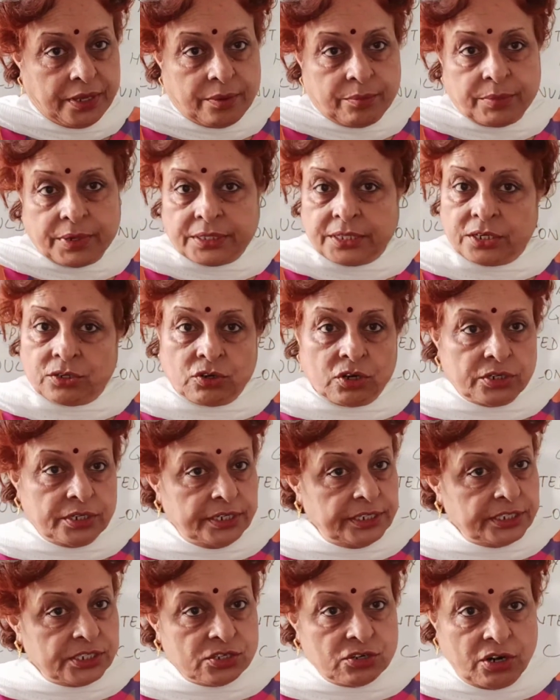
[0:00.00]
But the daughter
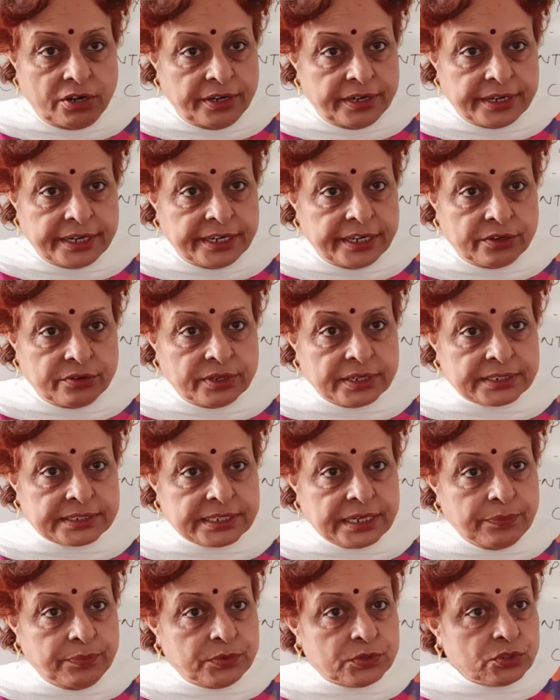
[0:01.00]
is not ready to
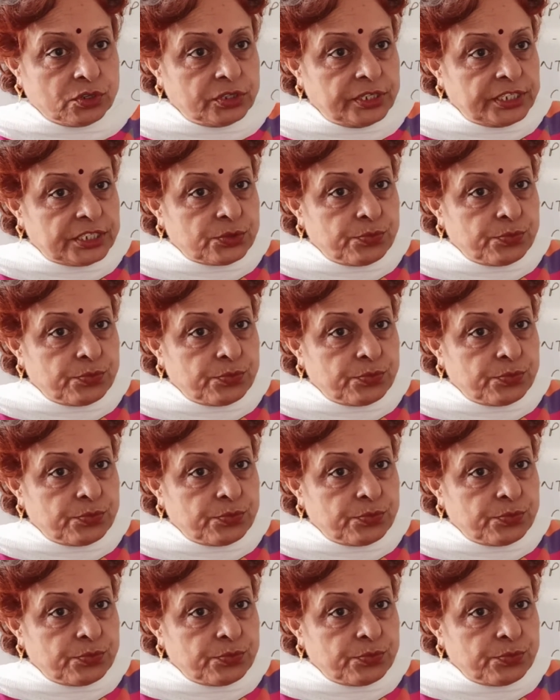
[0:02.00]
accept. So this